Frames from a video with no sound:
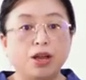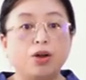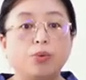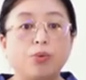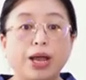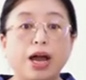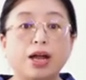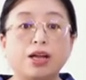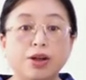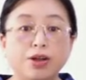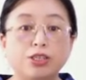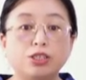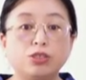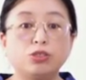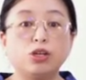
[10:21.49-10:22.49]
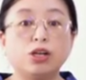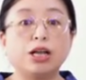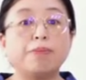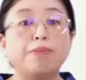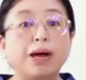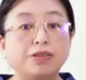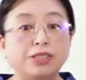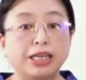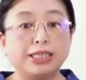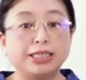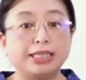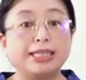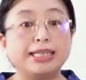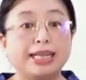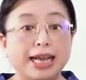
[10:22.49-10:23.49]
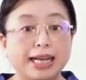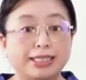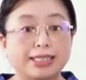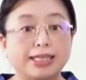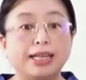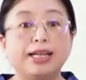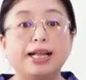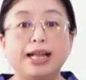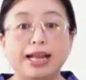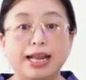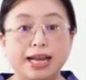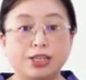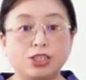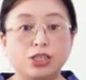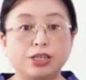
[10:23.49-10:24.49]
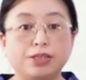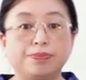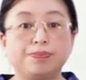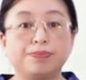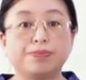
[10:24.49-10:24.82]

We are going to talk about it next lecture.